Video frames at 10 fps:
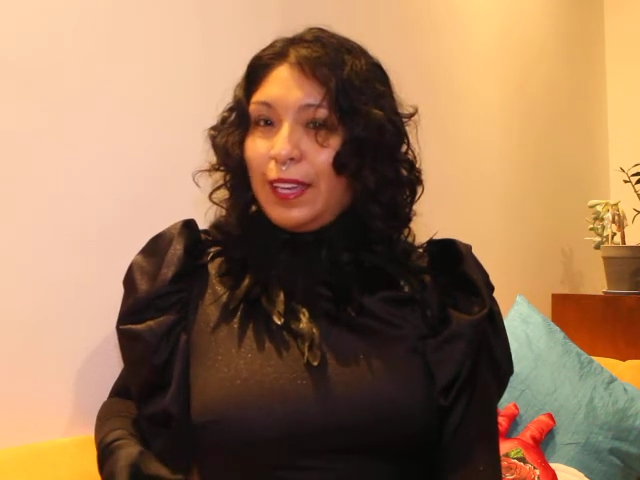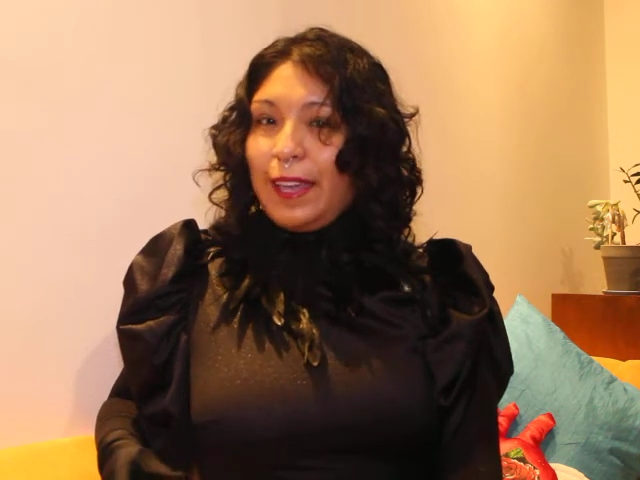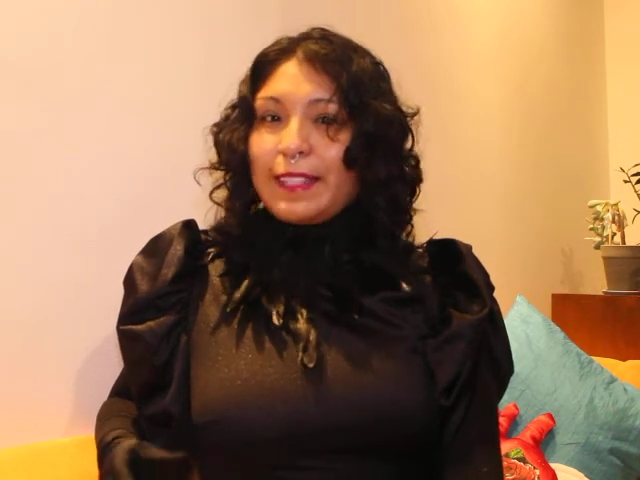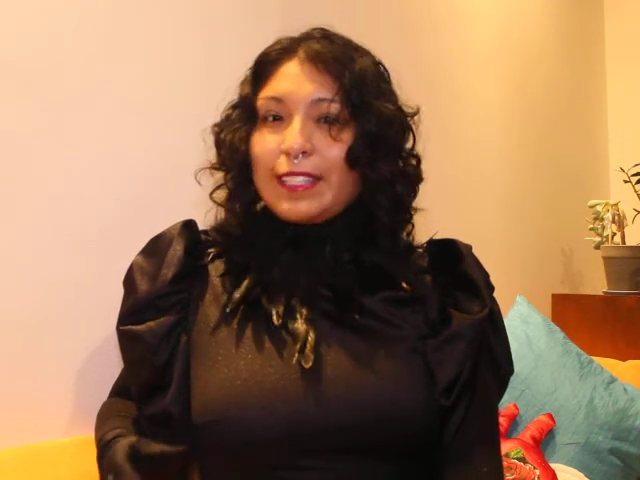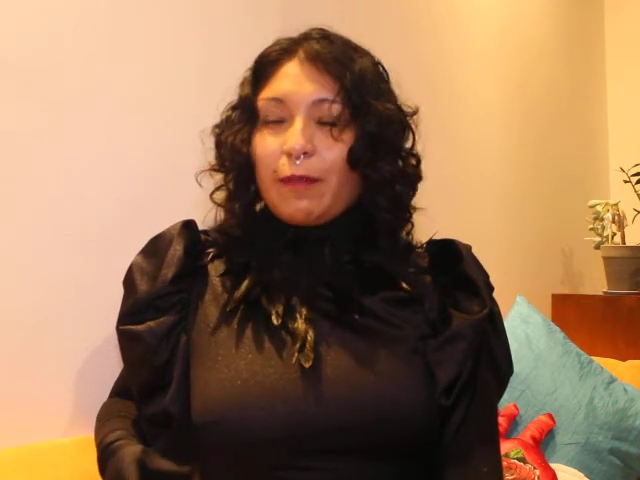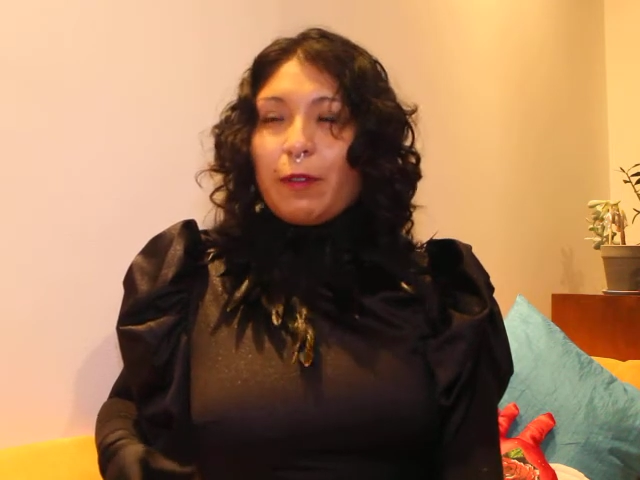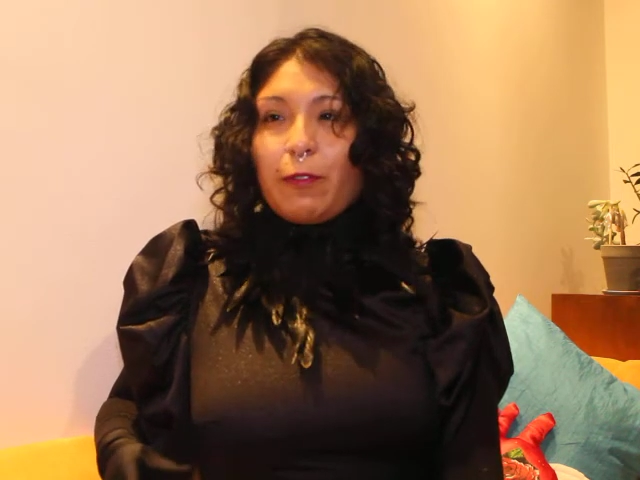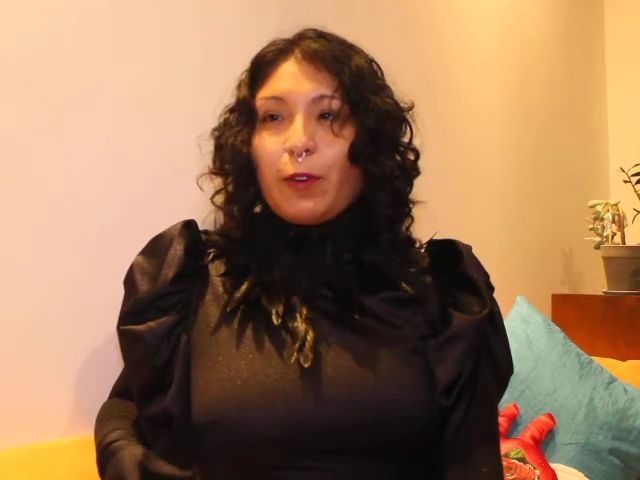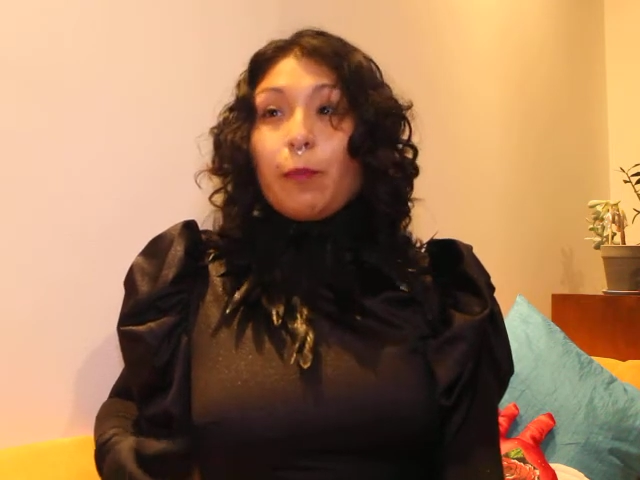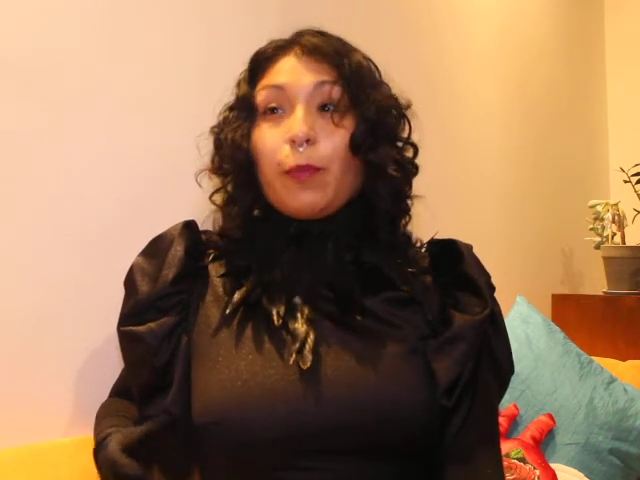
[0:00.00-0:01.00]
it's coming
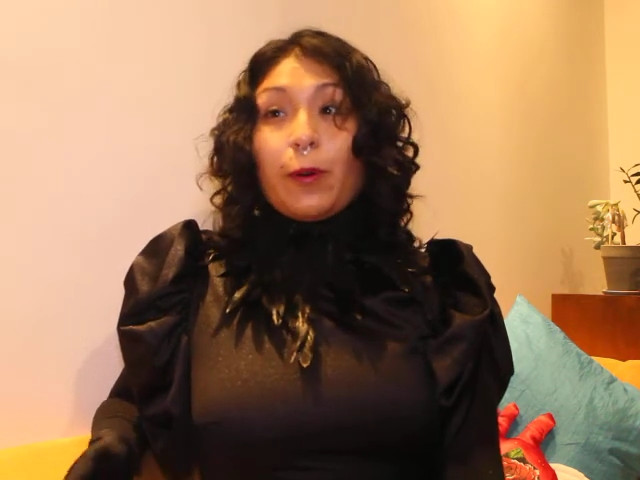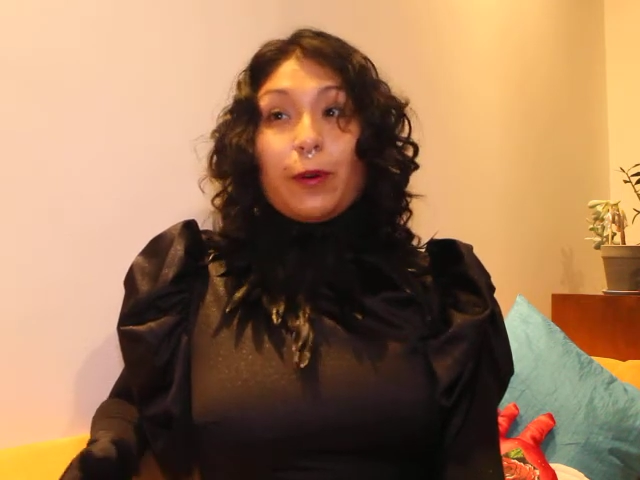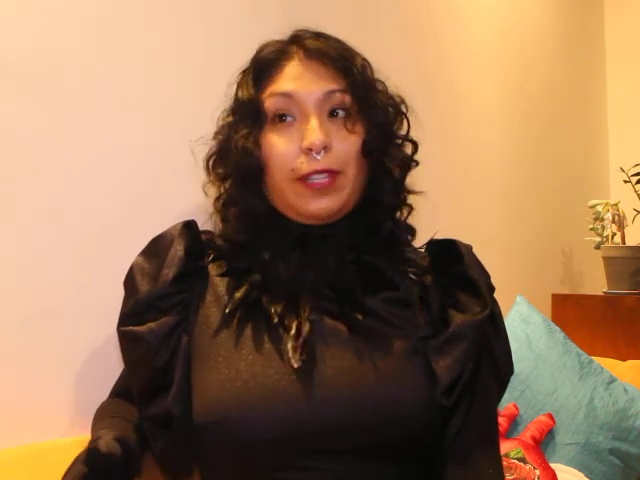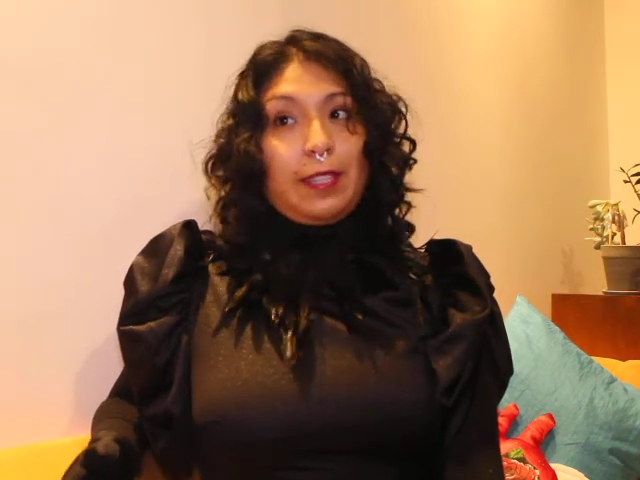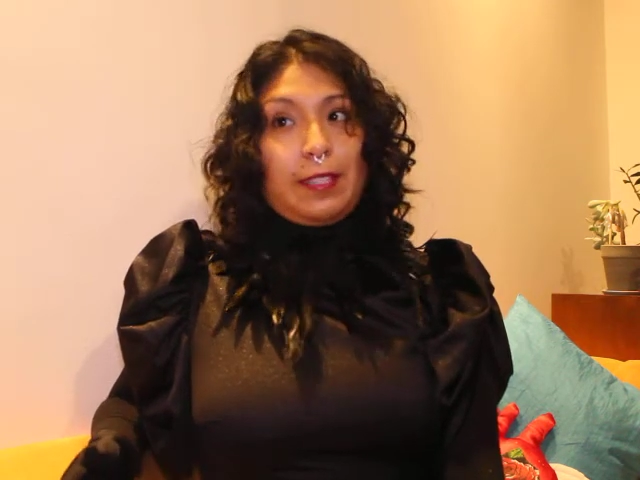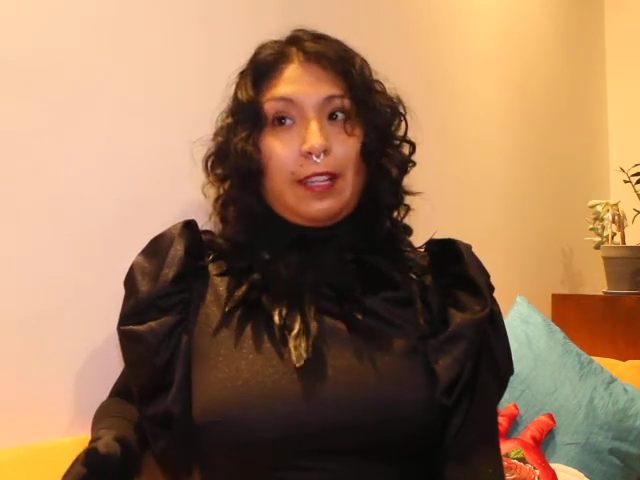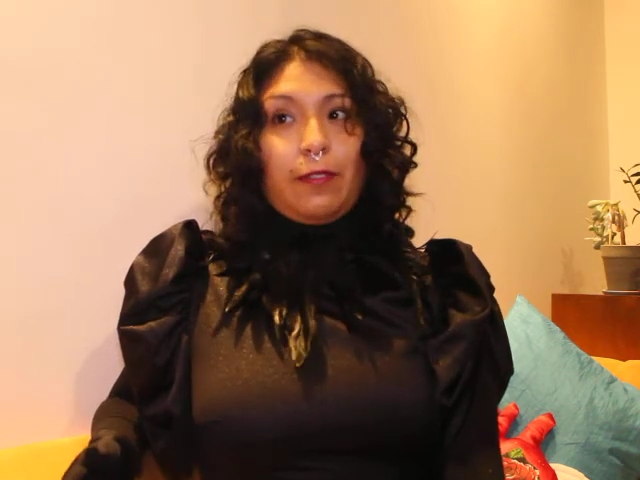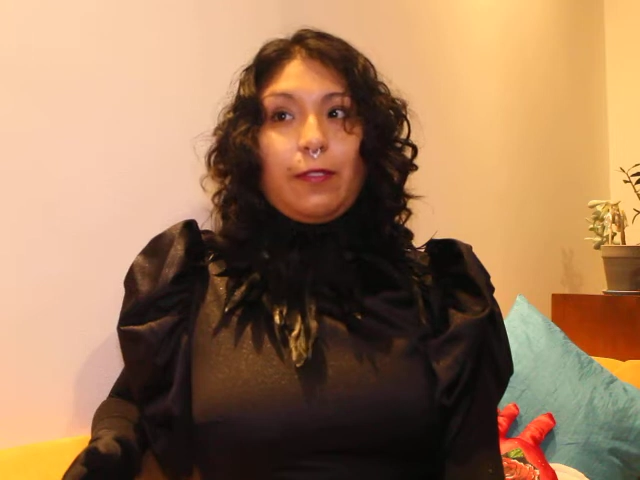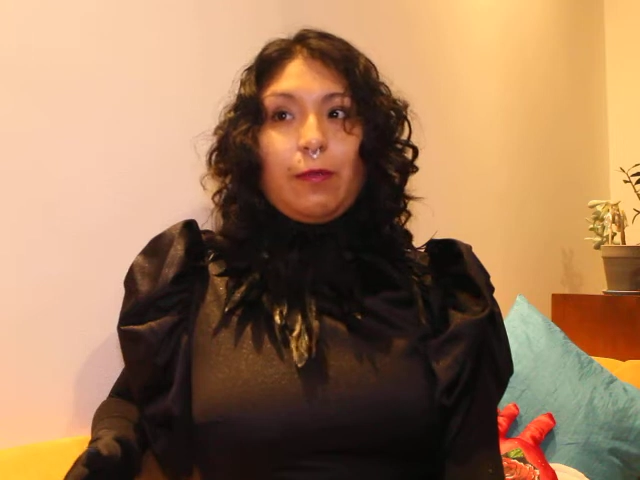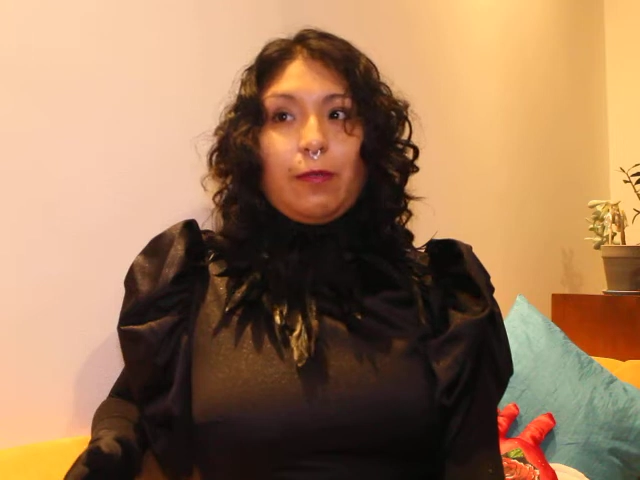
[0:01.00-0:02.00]
from porn itself,